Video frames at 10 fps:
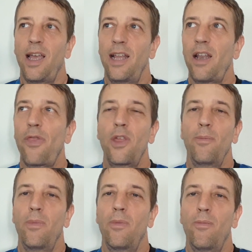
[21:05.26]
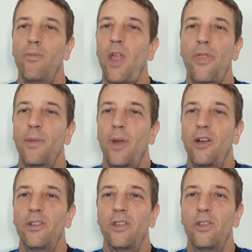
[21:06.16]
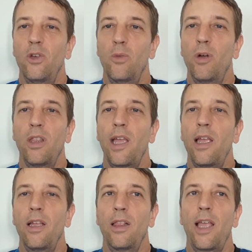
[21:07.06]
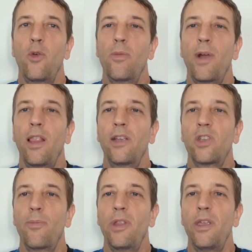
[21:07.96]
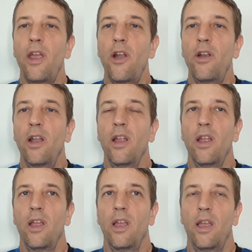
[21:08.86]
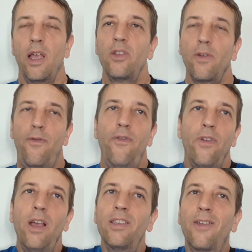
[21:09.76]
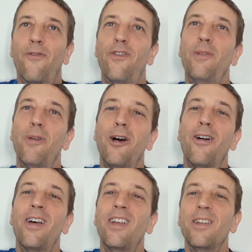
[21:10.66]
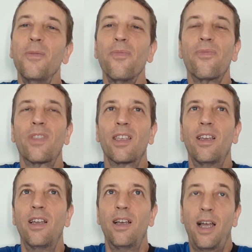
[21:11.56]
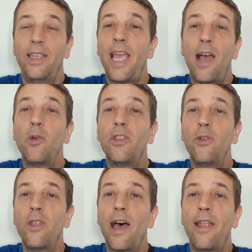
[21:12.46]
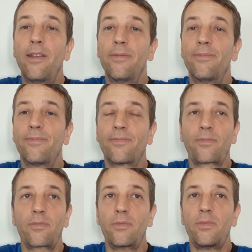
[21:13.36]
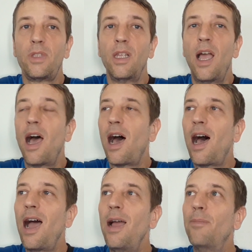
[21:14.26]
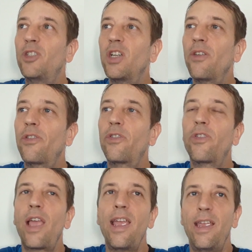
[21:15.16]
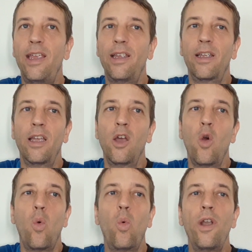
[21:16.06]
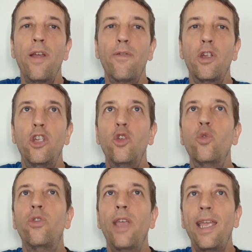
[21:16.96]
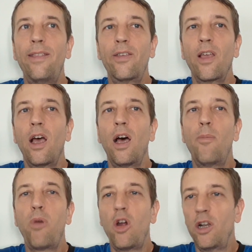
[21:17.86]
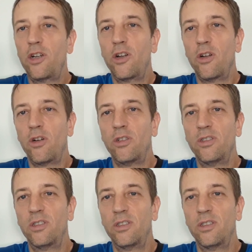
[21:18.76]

I had nothing better to do but lay with my legs up in the air as a female. Yeah, I would do that. I'm just saying, whenever you date a bar girl,